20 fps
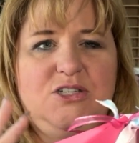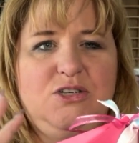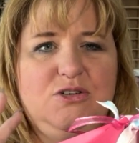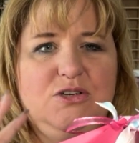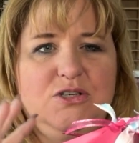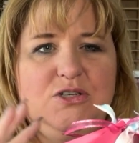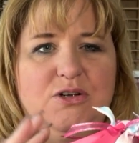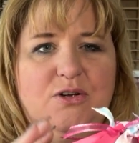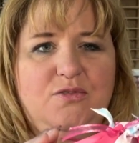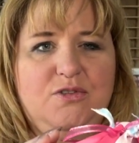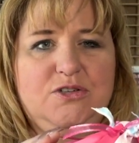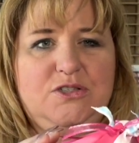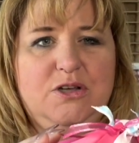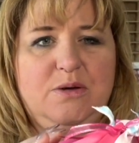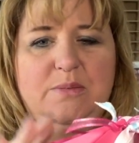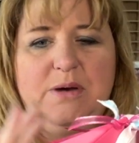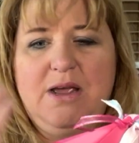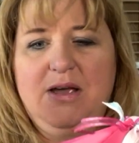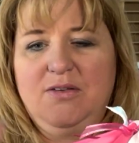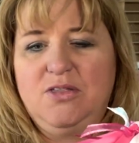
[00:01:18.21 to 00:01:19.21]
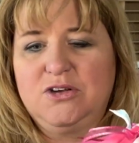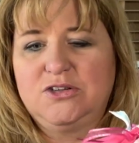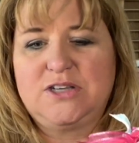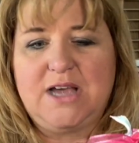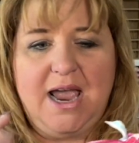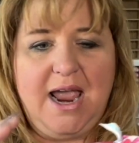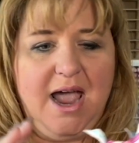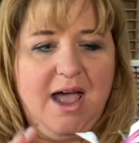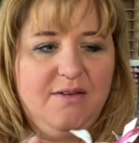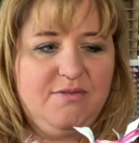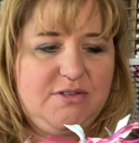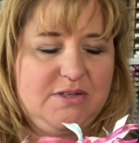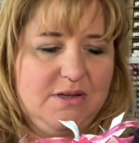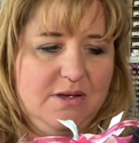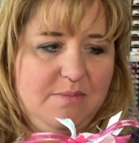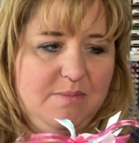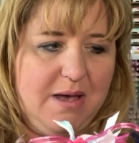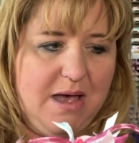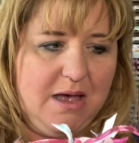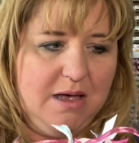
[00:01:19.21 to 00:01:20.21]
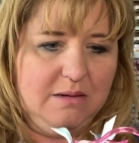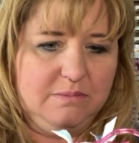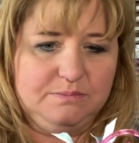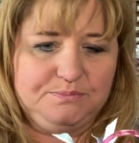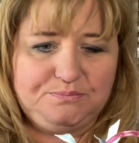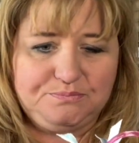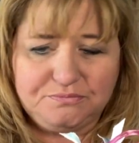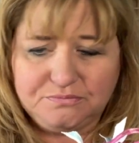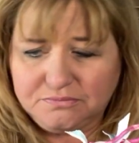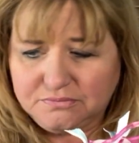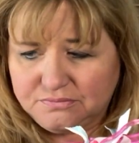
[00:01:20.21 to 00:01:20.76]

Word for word: You can do it for so many others. I have some um,